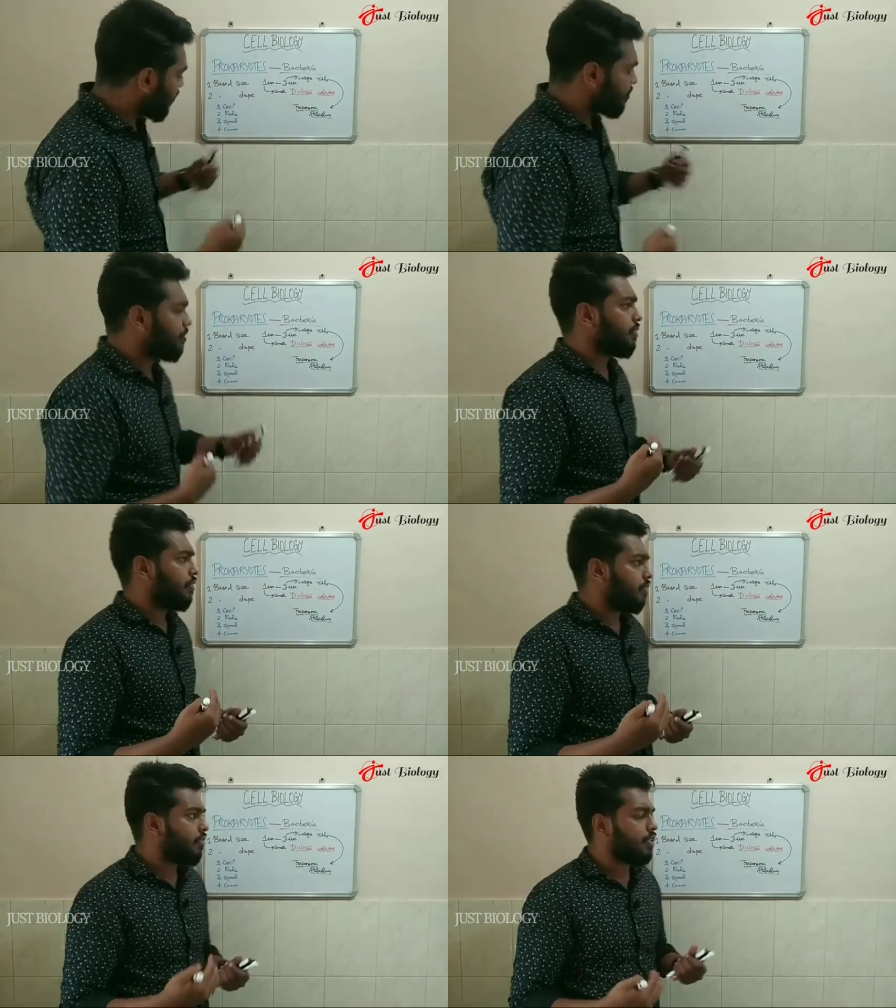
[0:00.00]

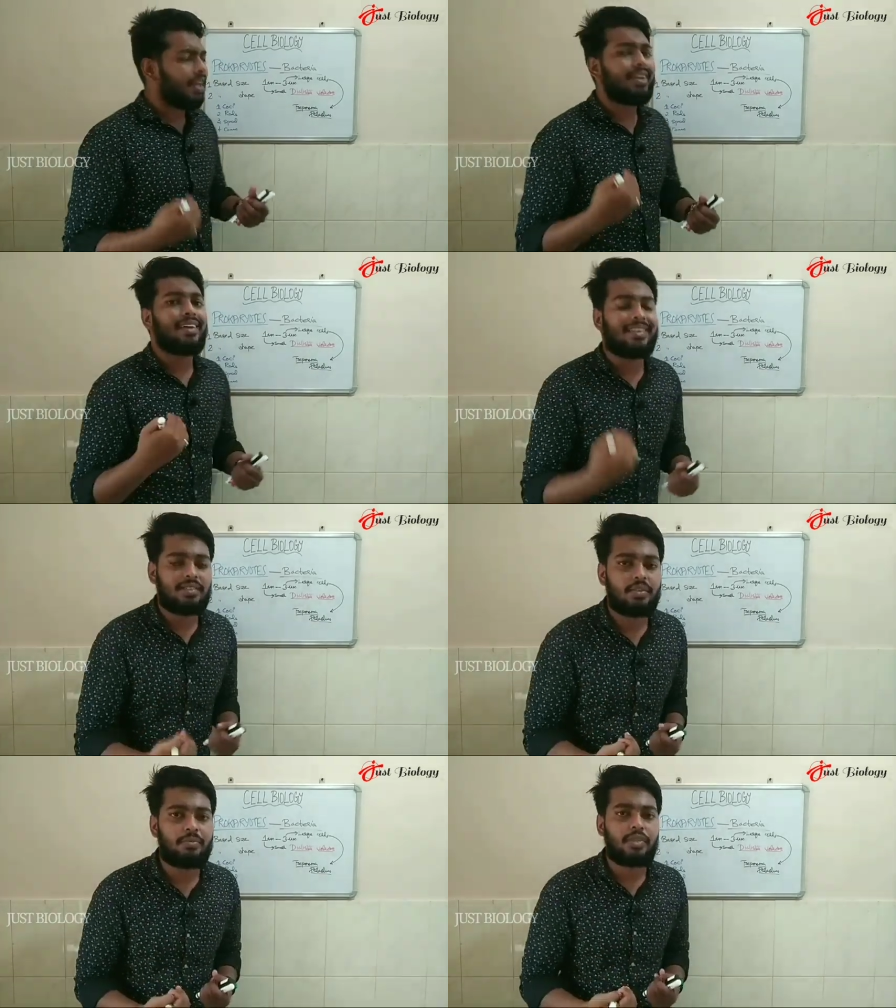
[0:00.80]
of that
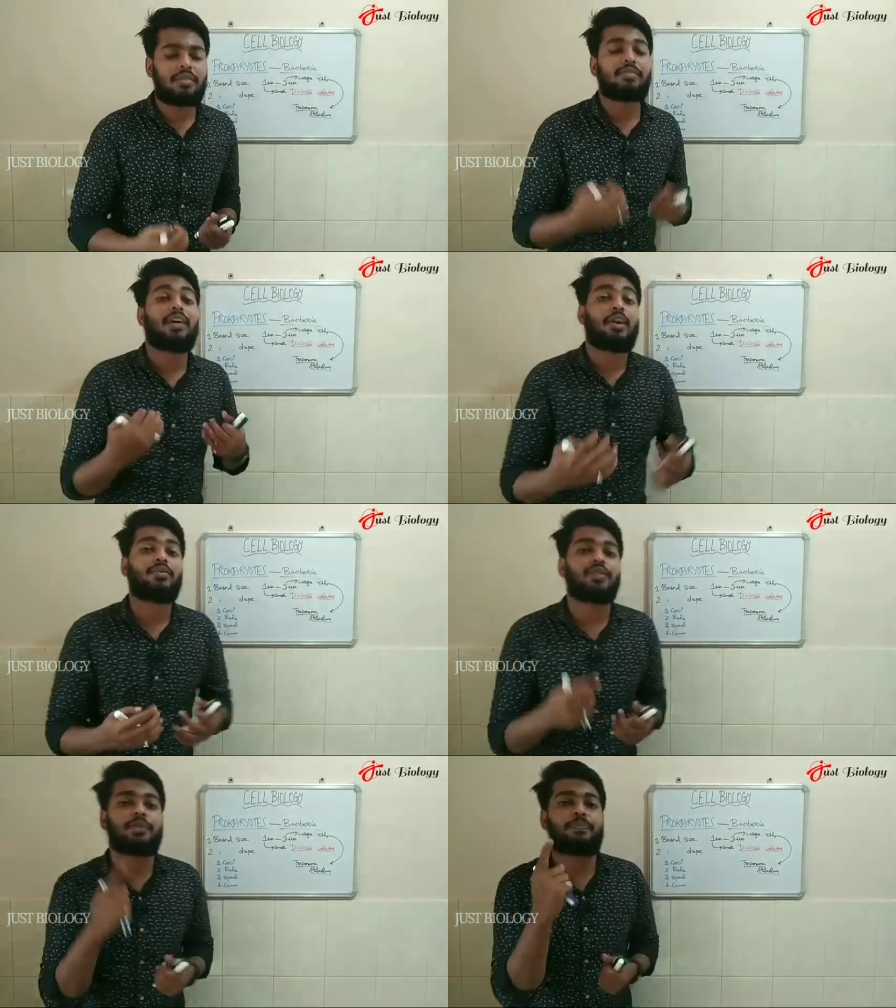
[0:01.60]
resembles that
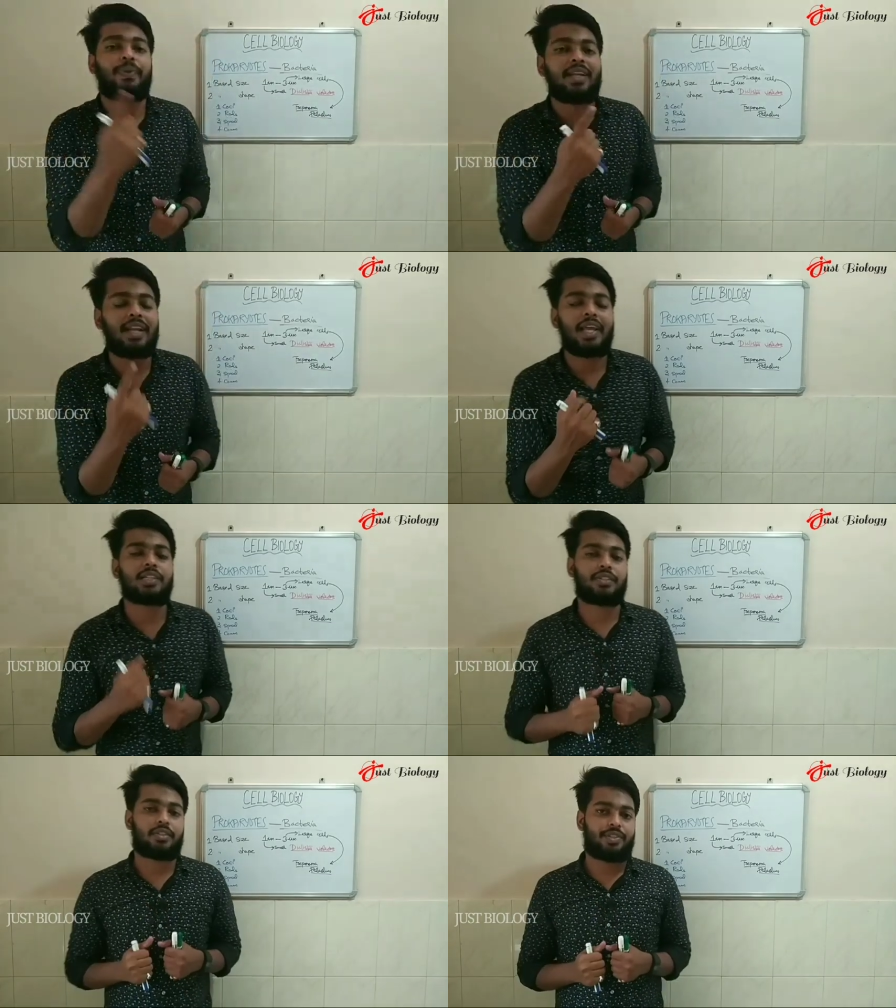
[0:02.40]
of a spring-like
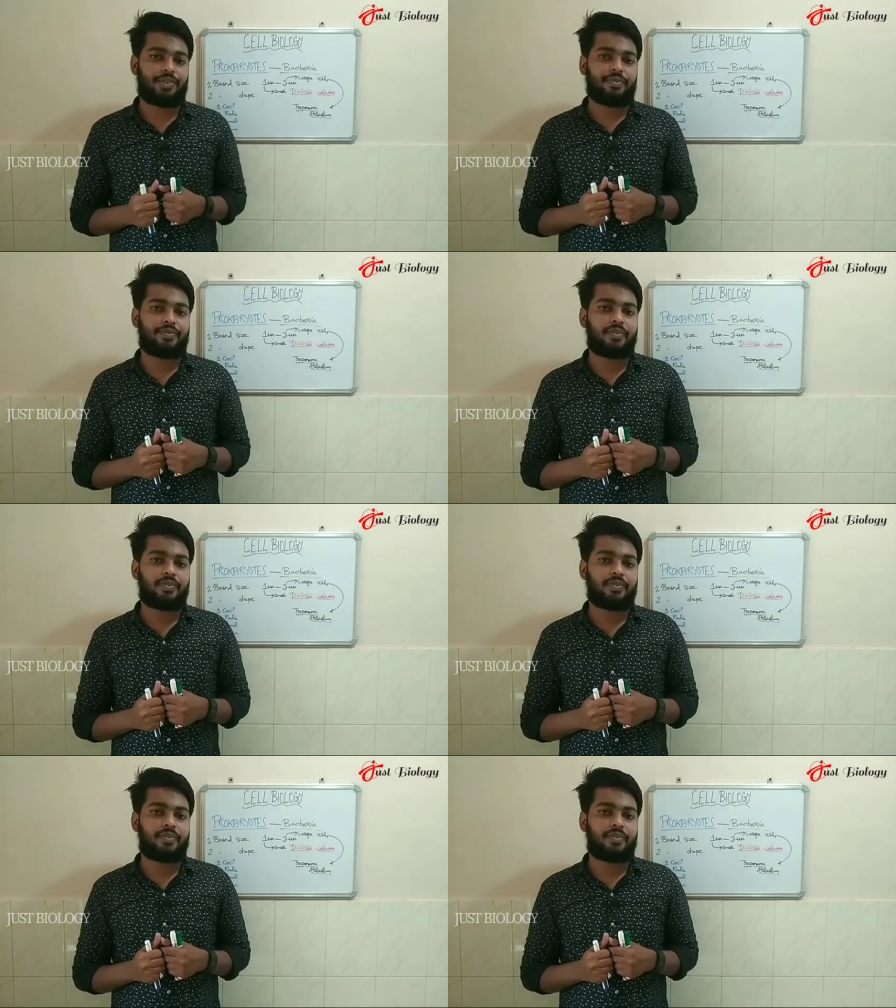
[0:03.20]
structure.